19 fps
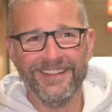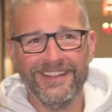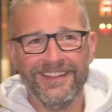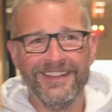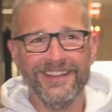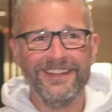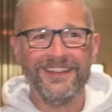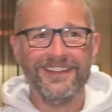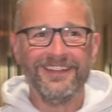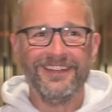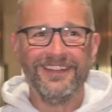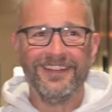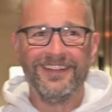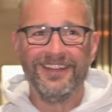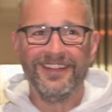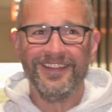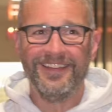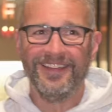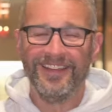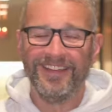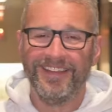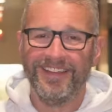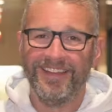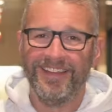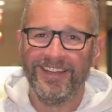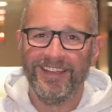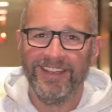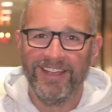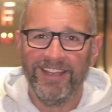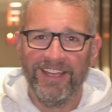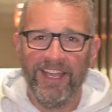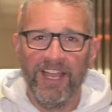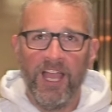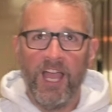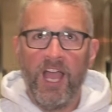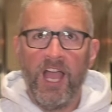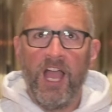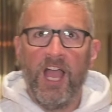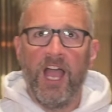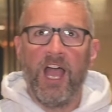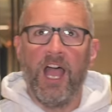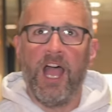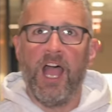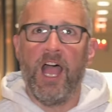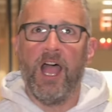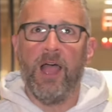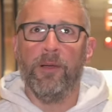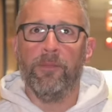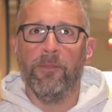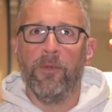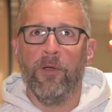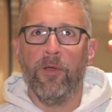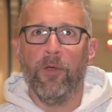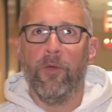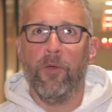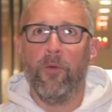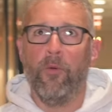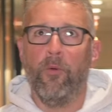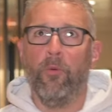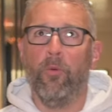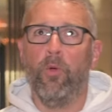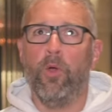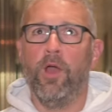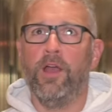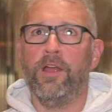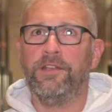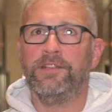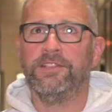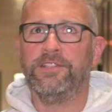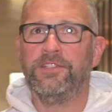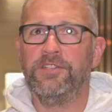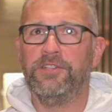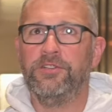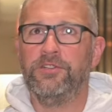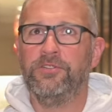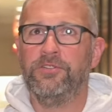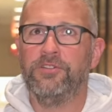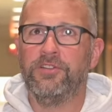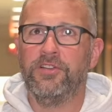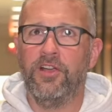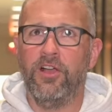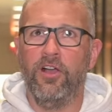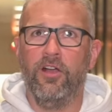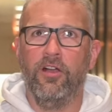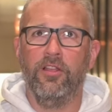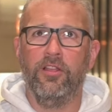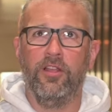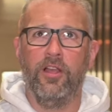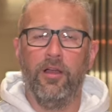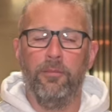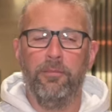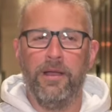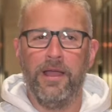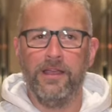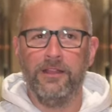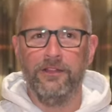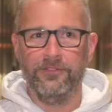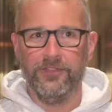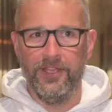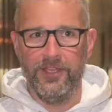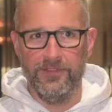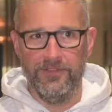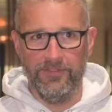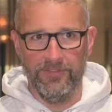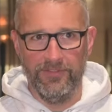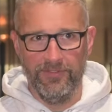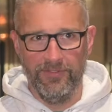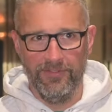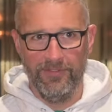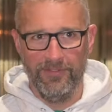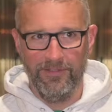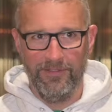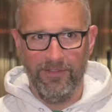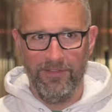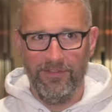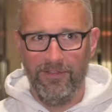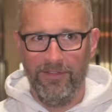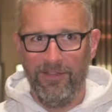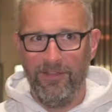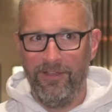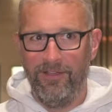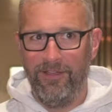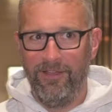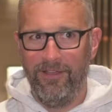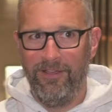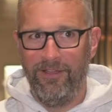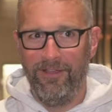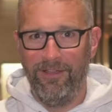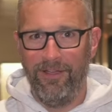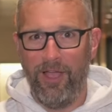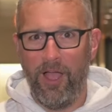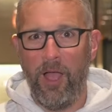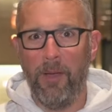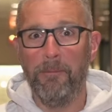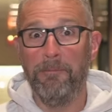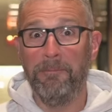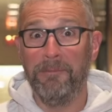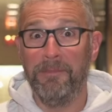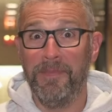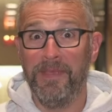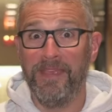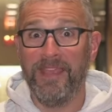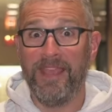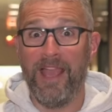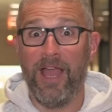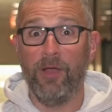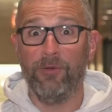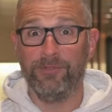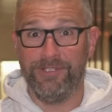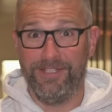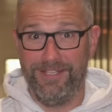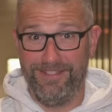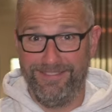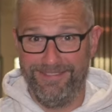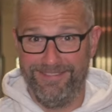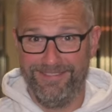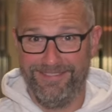What's your best dad joke? Um, what do you call a pile of kittens? I don't know. A meountain.